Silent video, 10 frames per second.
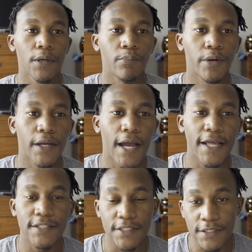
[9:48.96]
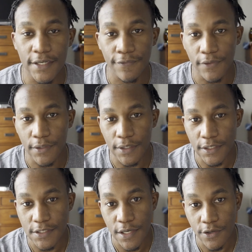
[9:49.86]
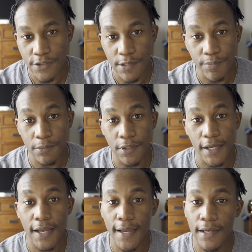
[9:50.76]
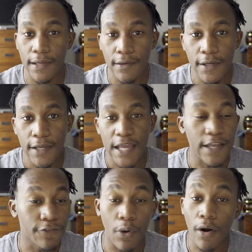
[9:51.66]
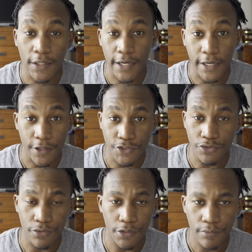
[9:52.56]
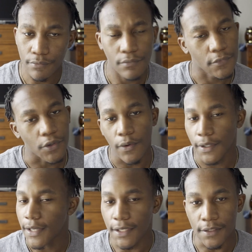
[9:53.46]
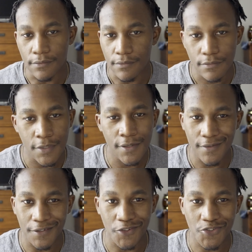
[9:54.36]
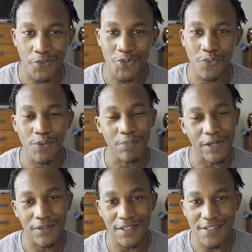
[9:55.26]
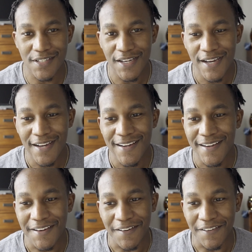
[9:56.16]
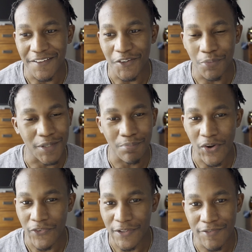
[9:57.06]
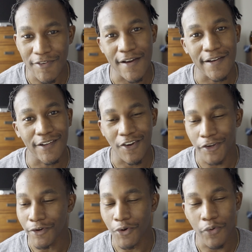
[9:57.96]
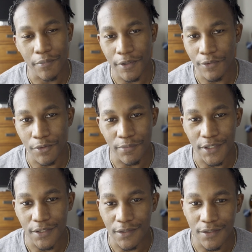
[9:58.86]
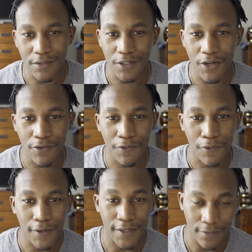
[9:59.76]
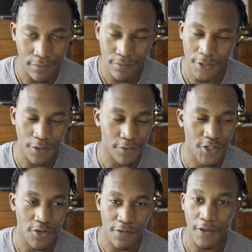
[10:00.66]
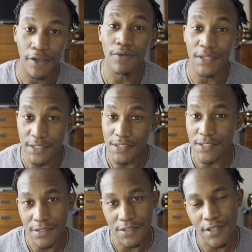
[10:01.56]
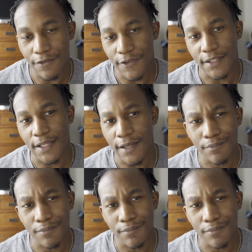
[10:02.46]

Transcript: But I did definitely tell some people, like, hey, if you are a Nikon shooter, go on ahead and, switch over to mirrorless. You'll be perfectly fine. All your equipment will be good to go for it, and in terms of like your lenses and stuff like that,